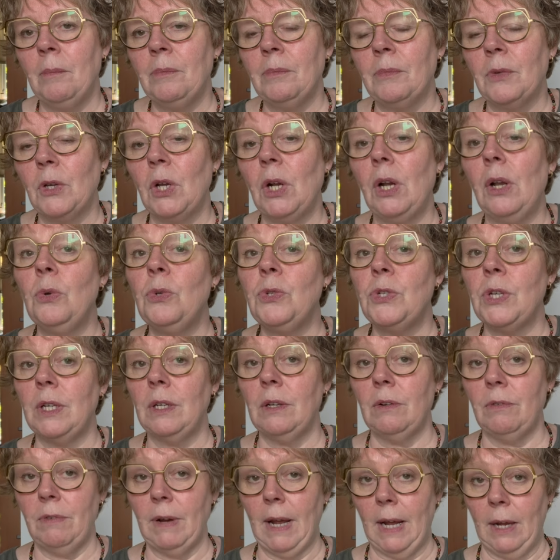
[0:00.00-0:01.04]
close in
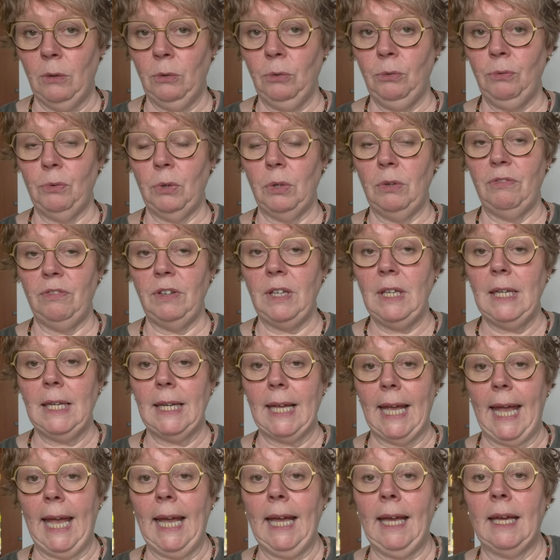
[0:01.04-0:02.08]
the round for the
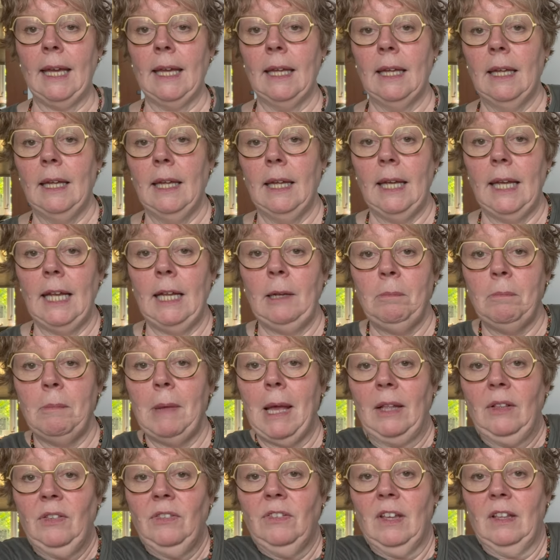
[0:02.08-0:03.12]
V-neck, it
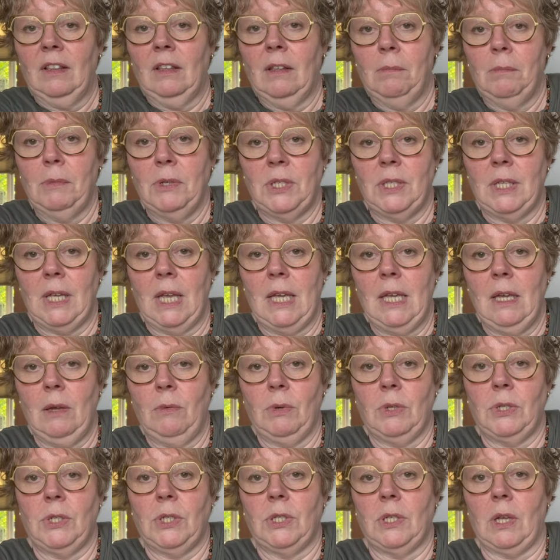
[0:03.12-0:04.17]
meant that the mistake
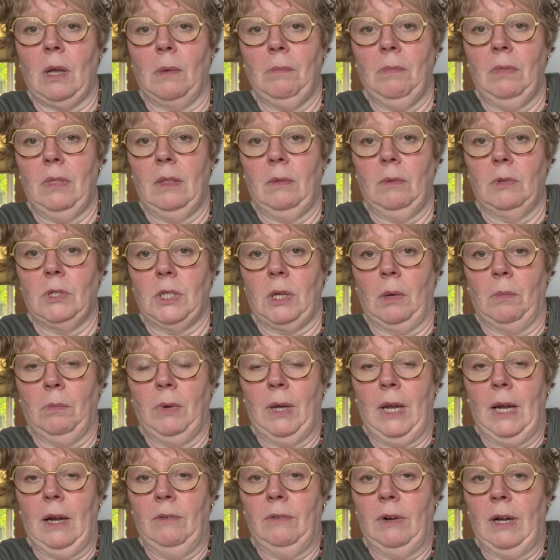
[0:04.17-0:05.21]
was
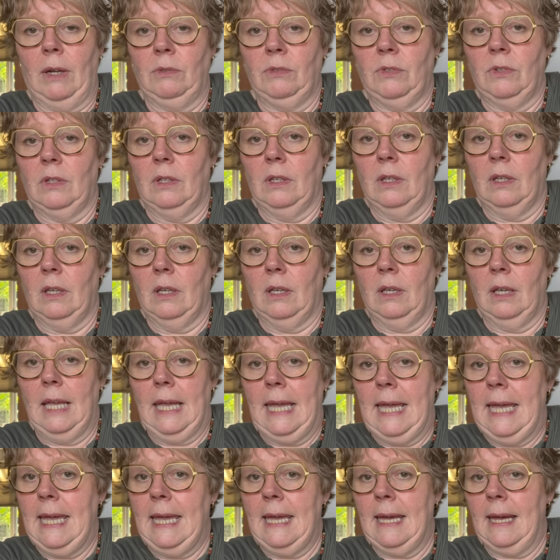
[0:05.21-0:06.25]
somewhere around
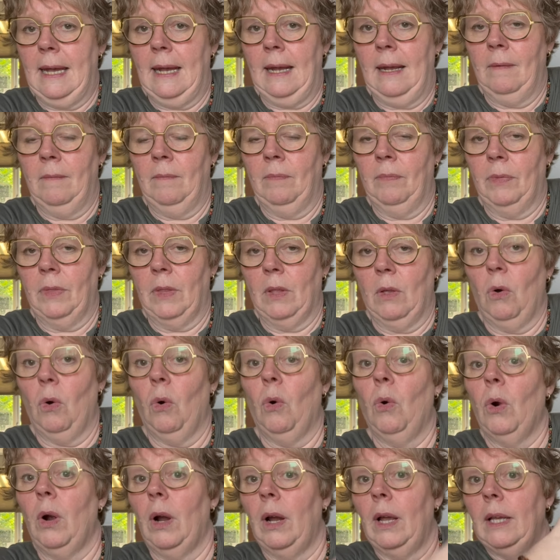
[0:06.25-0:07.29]
here,
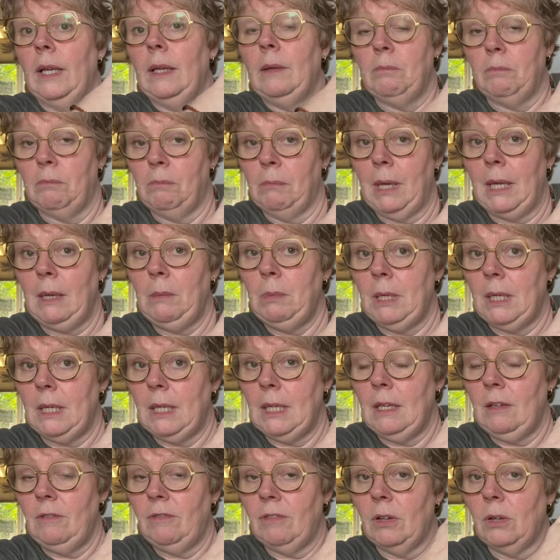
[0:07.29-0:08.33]
or maybe
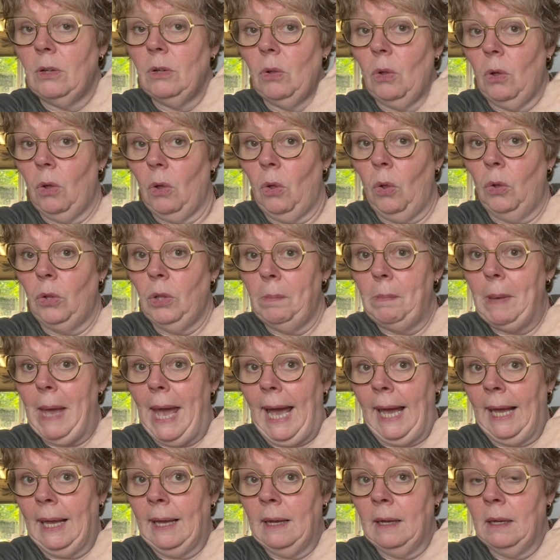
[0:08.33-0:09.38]
even on the
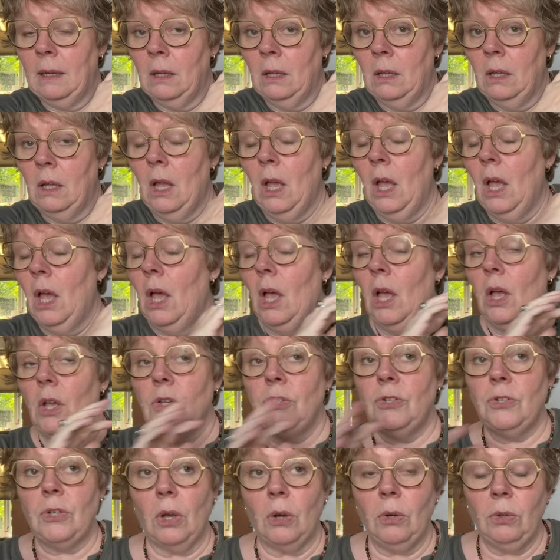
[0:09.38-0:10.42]
back.
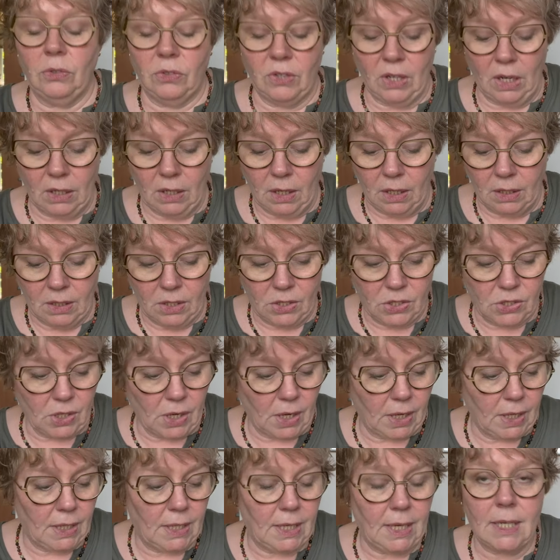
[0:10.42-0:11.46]
So then I
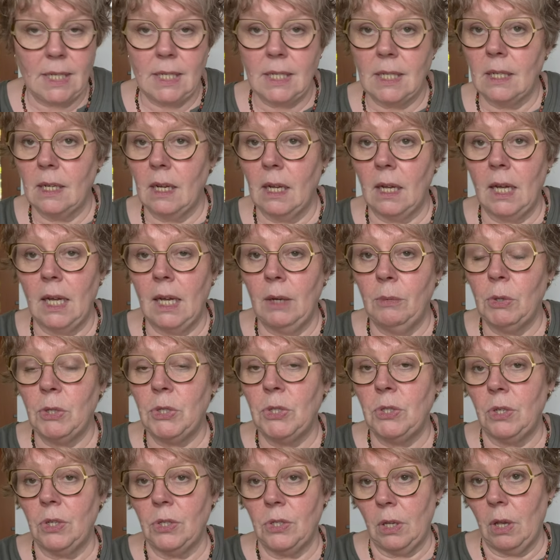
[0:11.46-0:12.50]
decided I was
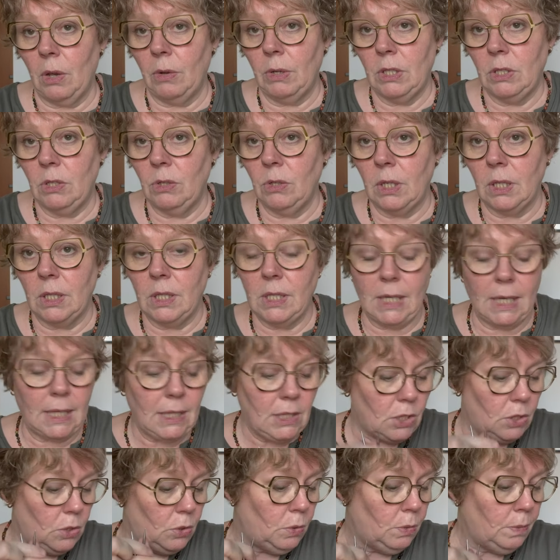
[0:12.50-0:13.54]
just going to
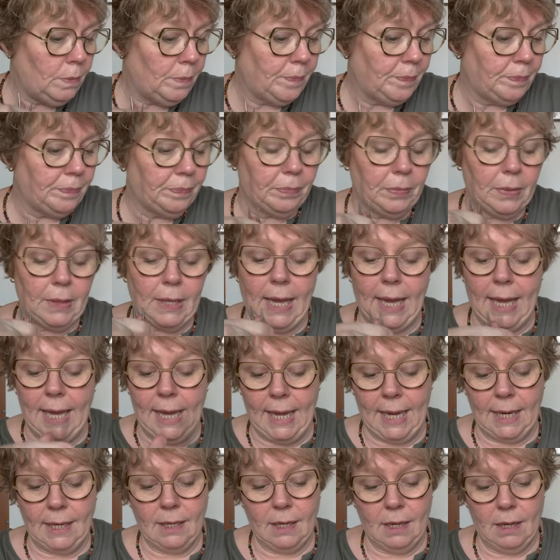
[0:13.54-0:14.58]
continue,
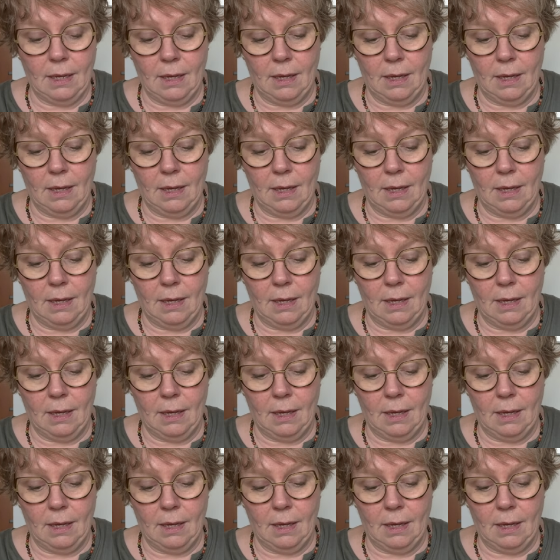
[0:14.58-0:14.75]
and